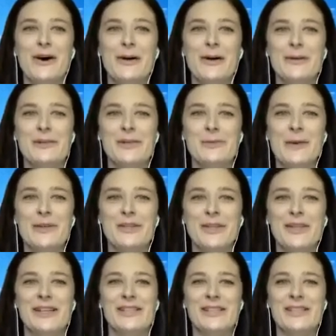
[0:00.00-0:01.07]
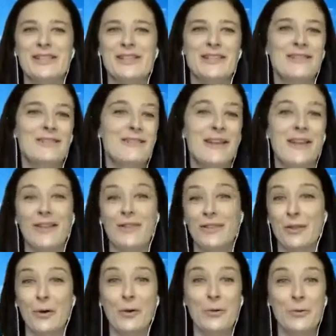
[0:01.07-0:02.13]
specialized in
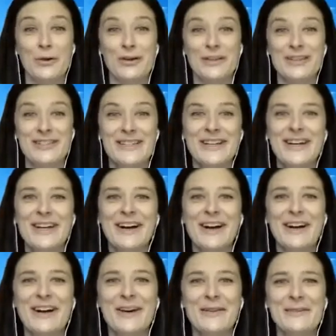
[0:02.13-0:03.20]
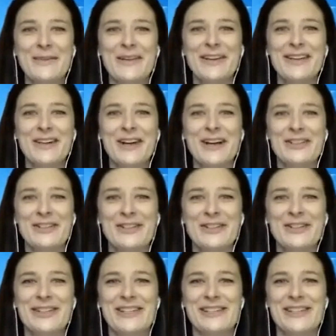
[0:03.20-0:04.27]
the whole world, international
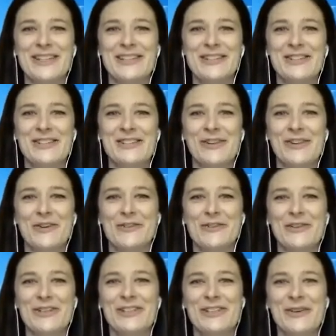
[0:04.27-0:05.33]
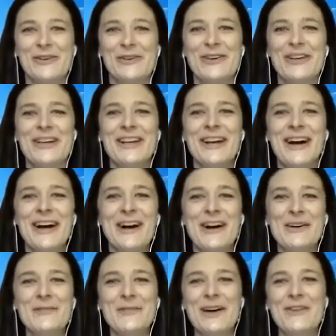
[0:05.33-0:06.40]
destinations all over. So
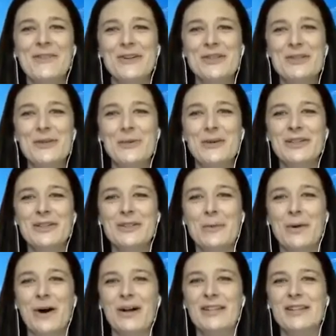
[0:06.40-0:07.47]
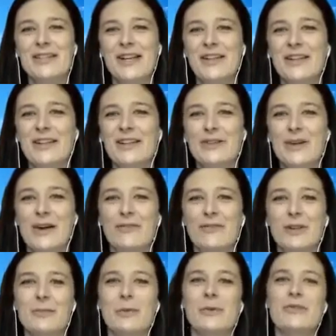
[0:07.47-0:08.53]
I've also worked abroad selling travel
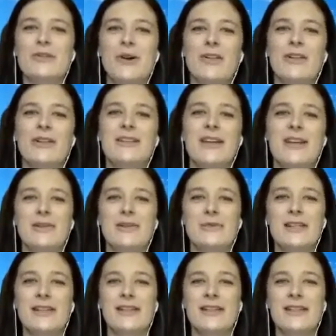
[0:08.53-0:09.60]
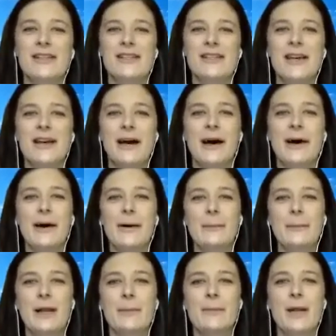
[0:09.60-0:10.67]
in both Scotland and New Zealand,
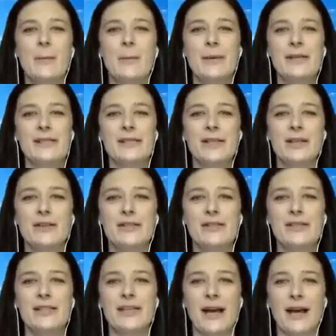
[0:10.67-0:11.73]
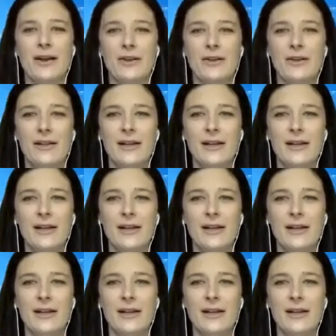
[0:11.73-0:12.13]
but I'm now based here in Seattle.